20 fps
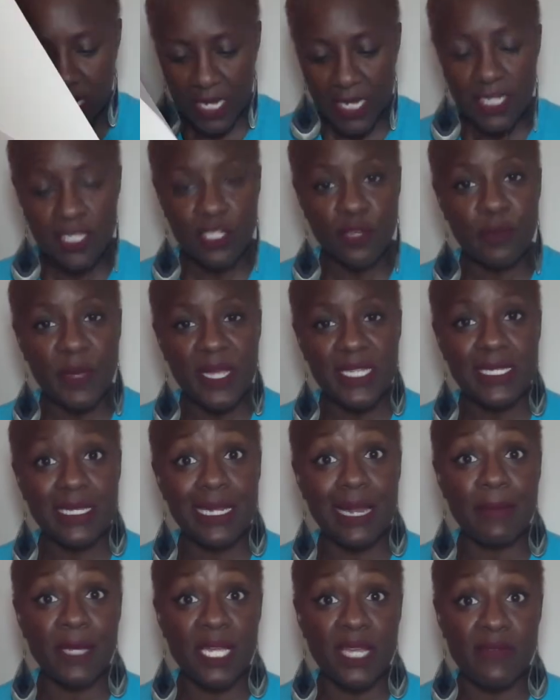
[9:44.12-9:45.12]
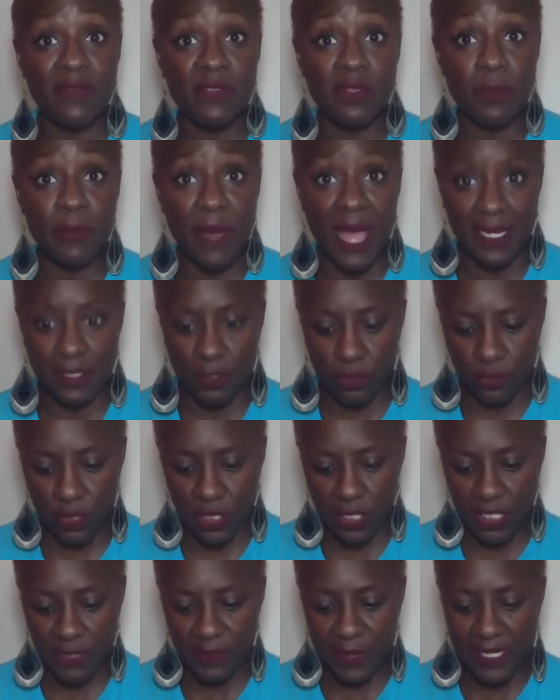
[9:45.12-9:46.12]
so, so basically, I'm gonna give you the backstory.
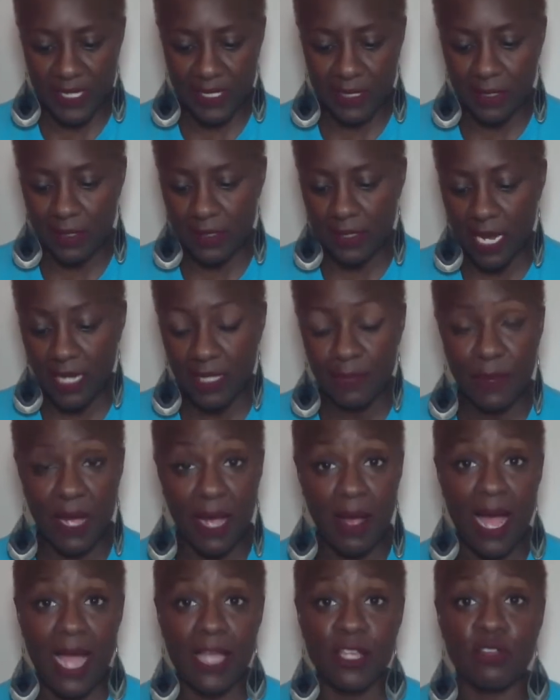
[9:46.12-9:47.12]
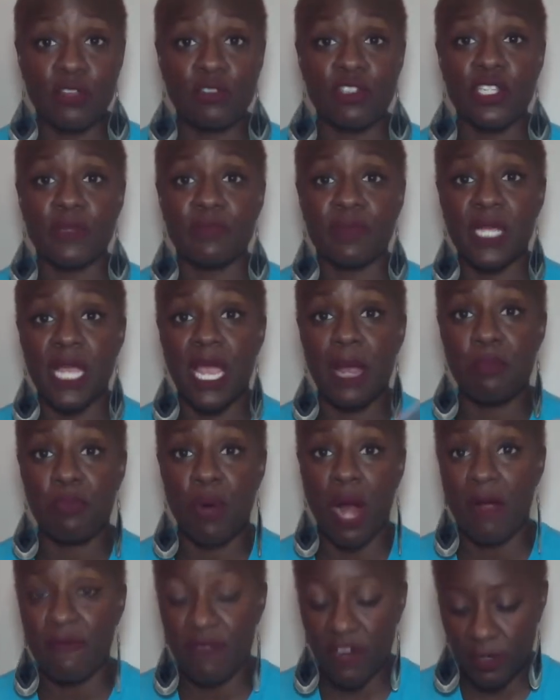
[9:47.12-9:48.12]
She's basically talked about how you should be a
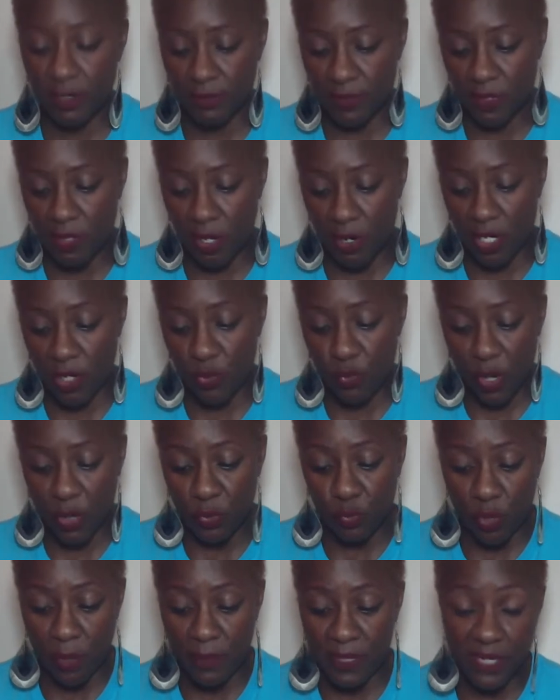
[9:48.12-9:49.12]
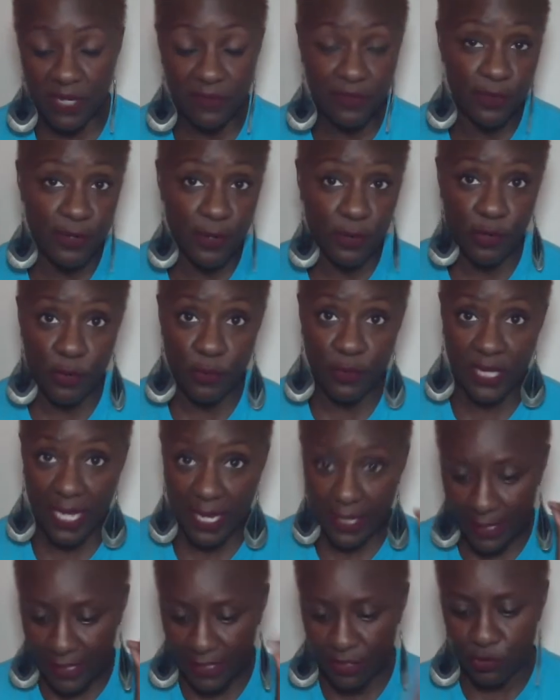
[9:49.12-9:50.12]
Proverbs 31 woman. If you don't know what
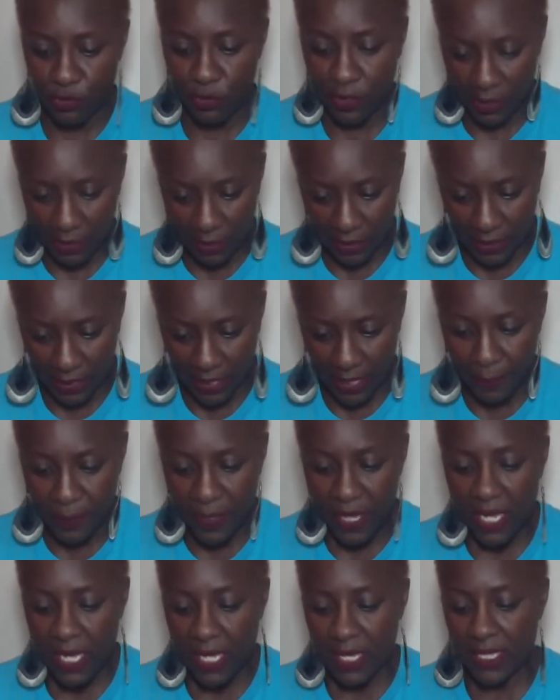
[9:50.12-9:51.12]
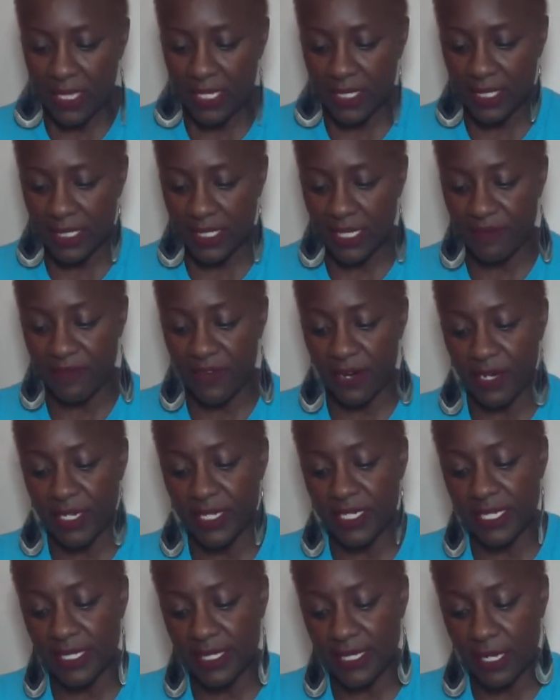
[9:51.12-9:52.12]
that is, you can look it up. This is a very
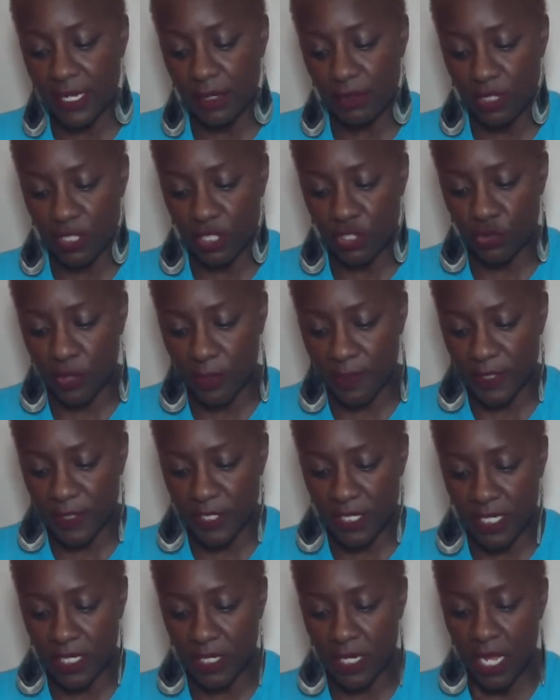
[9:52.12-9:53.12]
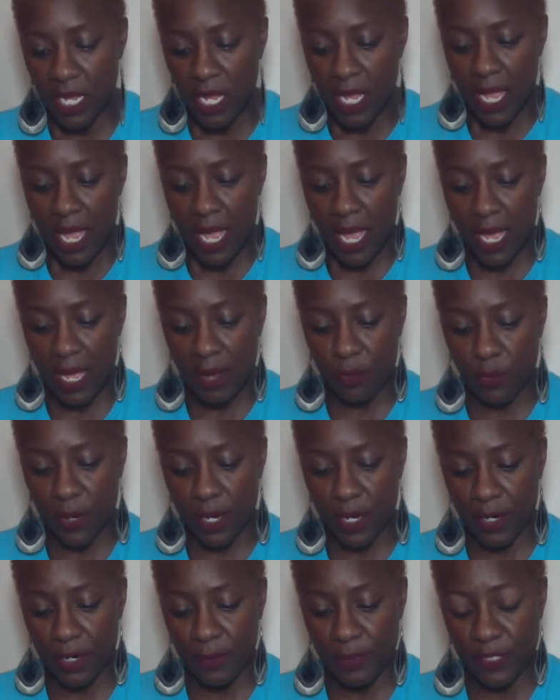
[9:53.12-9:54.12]
detailed description uh,
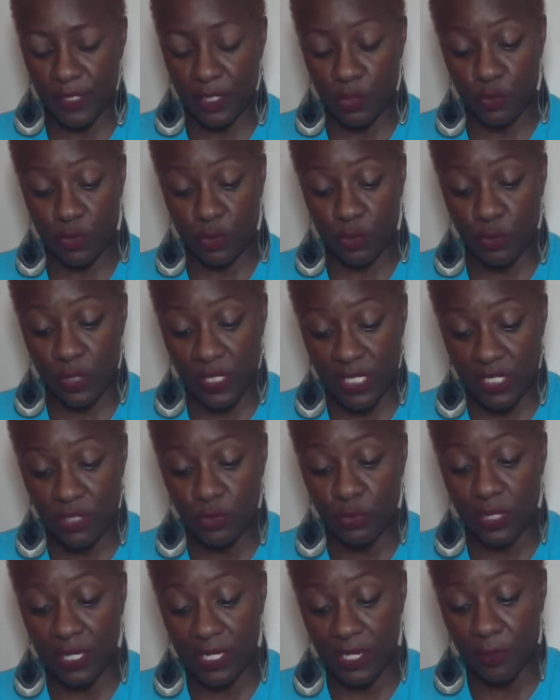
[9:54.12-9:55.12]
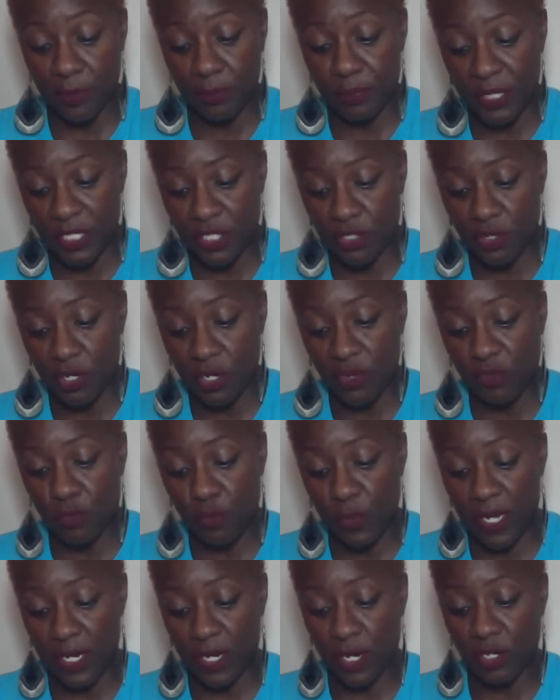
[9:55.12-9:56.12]
where it was crystal clear picture of
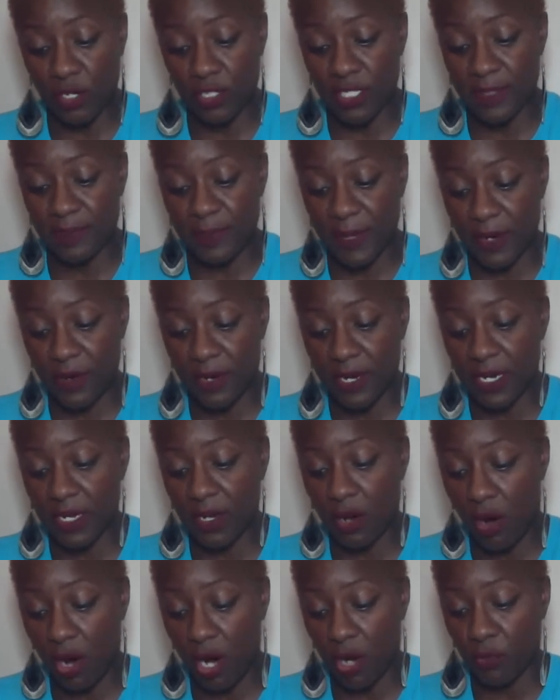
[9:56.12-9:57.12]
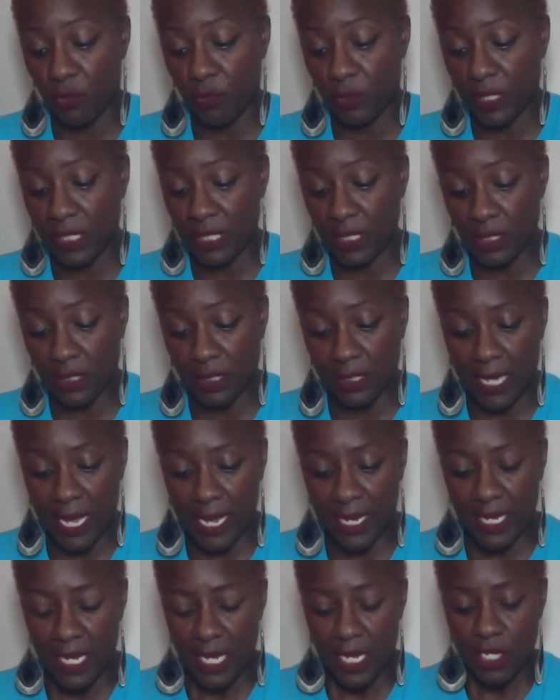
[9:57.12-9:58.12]
what her spirit and heart really looked
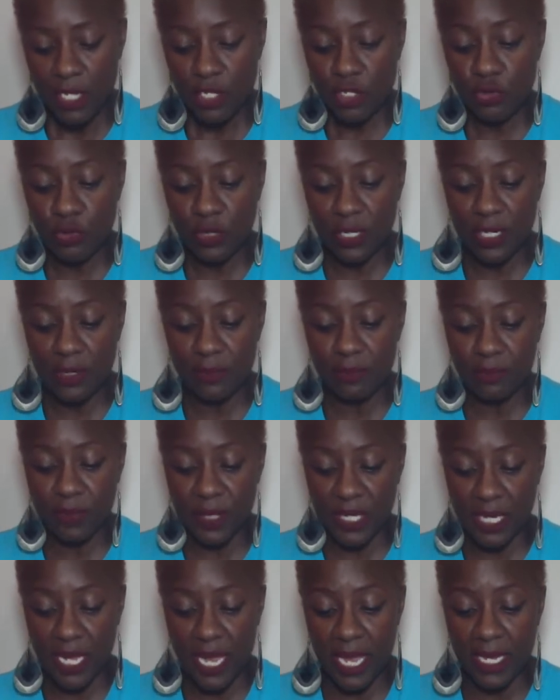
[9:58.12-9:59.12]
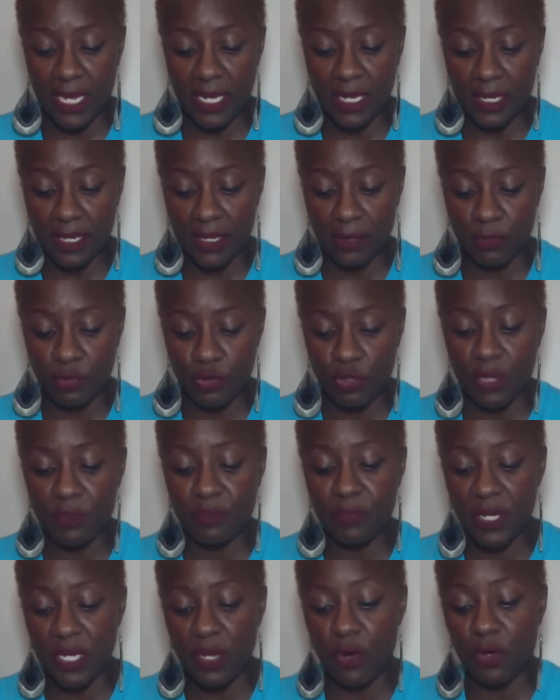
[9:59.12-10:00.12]
like. You can be a you
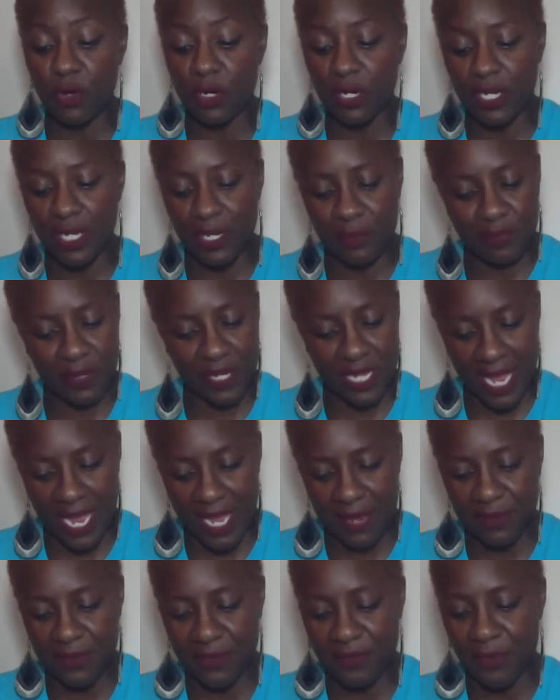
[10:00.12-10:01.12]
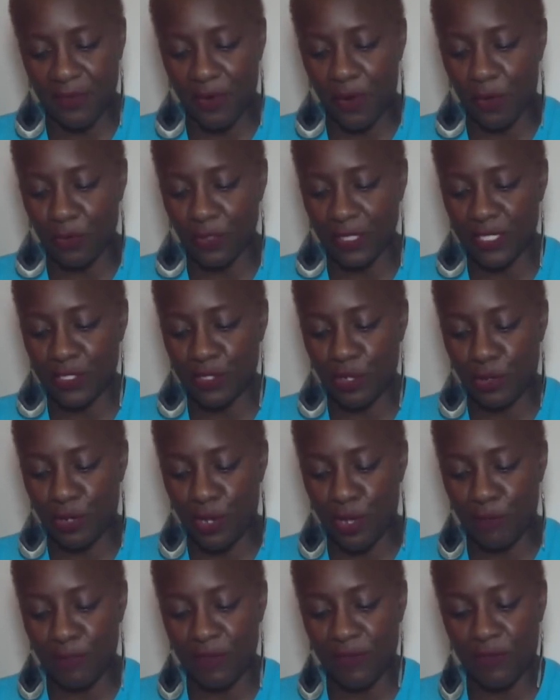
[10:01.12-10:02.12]
could be on good behavior for only so
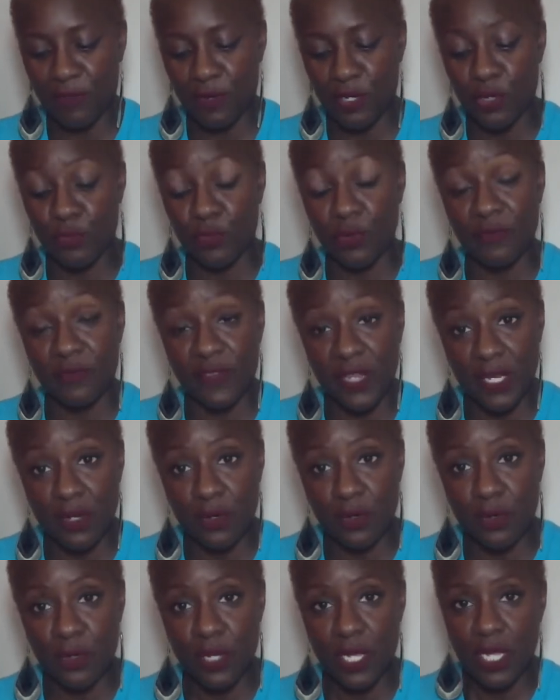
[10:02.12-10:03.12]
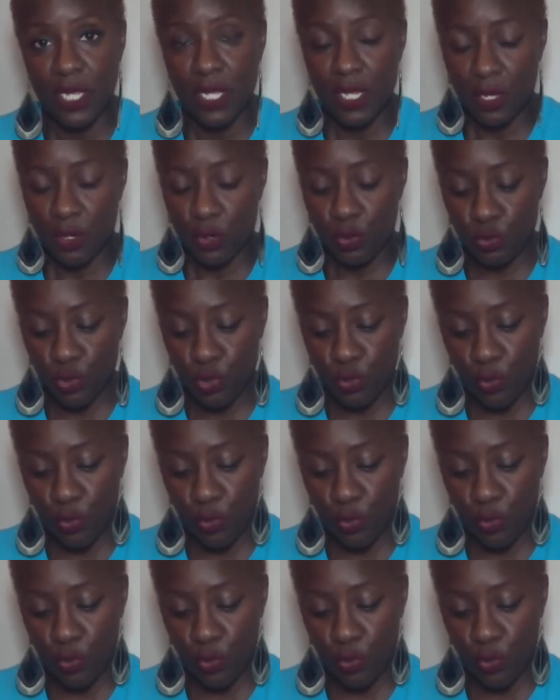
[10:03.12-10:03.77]
long before you reveal who you